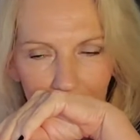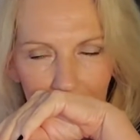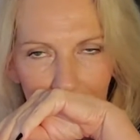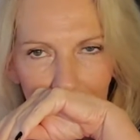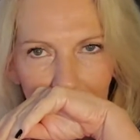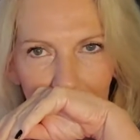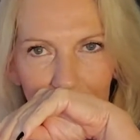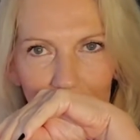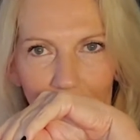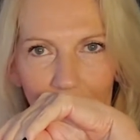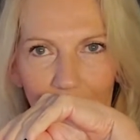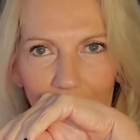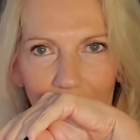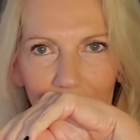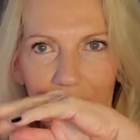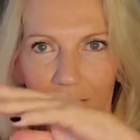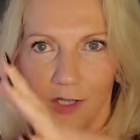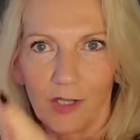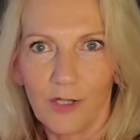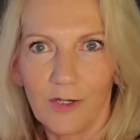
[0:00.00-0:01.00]
not
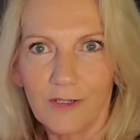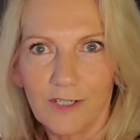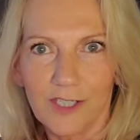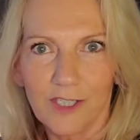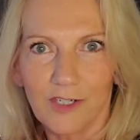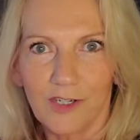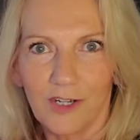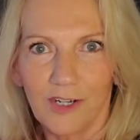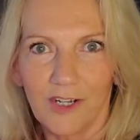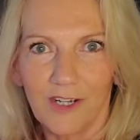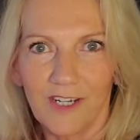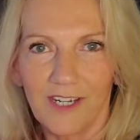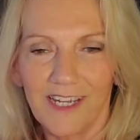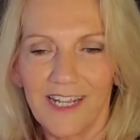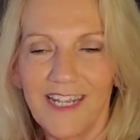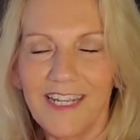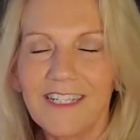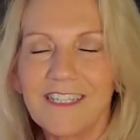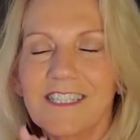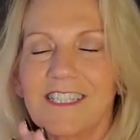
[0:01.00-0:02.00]
only looks good,
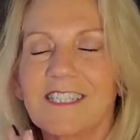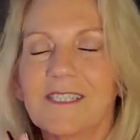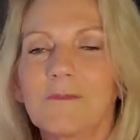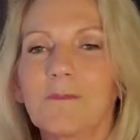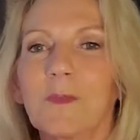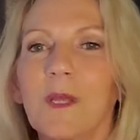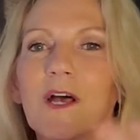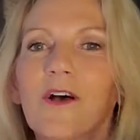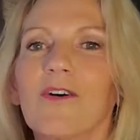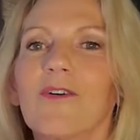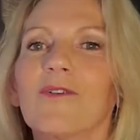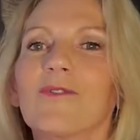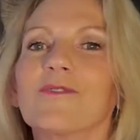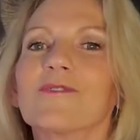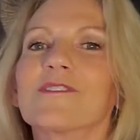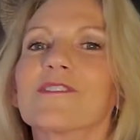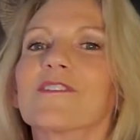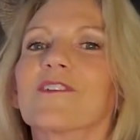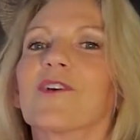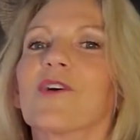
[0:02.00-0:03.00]
it
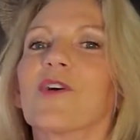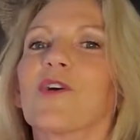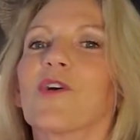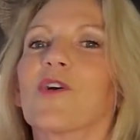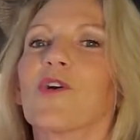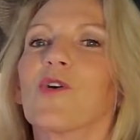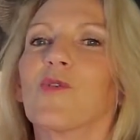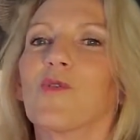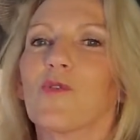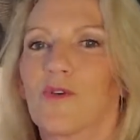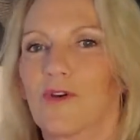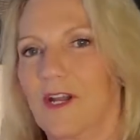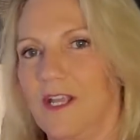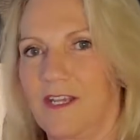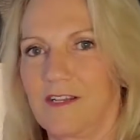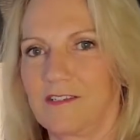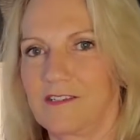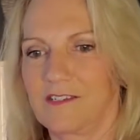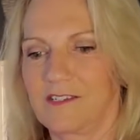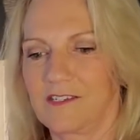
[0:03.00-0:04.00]
smells
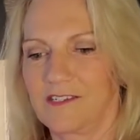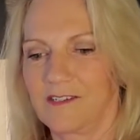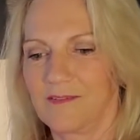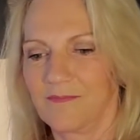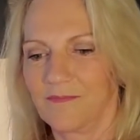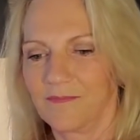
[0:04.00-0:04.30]
great.